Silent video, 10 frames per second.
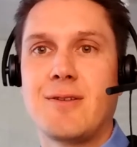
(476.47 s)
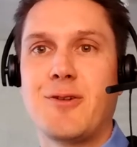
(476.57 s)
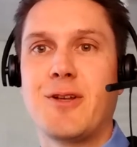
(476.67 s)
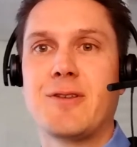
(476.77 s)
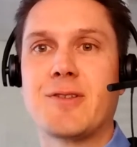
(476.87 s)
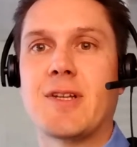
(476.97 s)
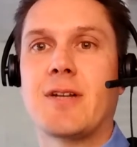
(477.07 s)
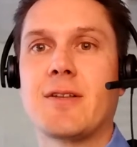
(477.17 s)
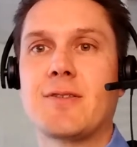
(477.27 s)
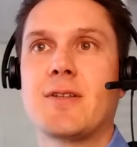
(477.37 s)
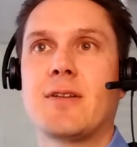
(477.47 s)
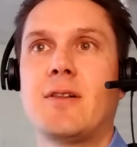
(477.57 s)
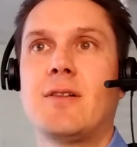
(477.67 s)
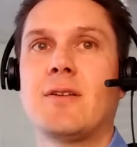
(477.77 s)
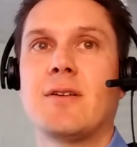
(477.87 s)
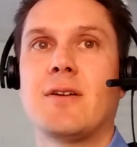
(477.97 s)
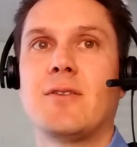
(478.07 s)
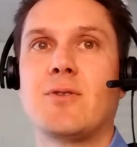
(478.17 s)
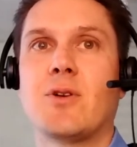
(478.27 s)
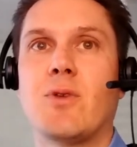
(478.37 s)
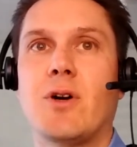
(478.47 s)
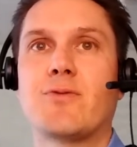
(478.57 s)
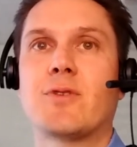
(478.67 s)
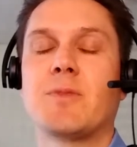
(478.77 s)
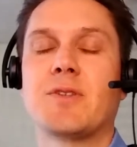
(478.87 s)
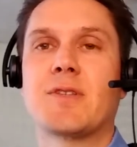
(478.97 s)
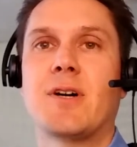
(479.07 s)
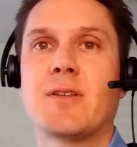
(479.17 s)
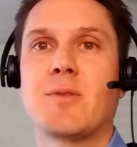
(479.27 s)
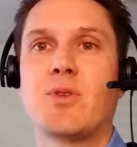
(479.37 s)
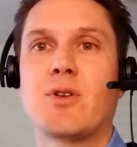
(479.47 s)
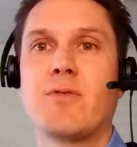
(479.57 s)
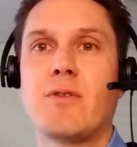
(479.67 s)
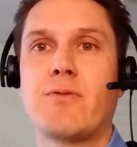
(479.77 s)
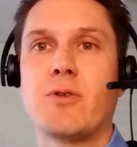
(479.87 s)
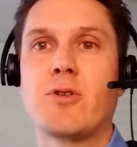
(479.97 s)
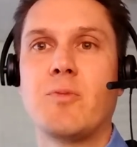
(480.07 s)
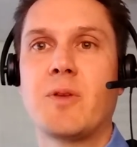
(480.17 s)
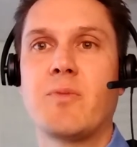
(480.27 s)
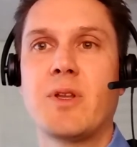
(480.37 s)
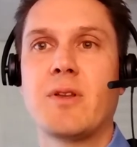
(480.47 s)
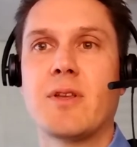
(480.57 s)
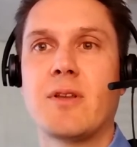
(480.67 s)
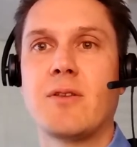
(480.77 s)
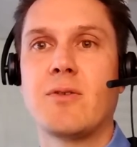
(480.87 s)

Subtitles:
You hear the starting signal, and you go out from the starting block with full commitment, and you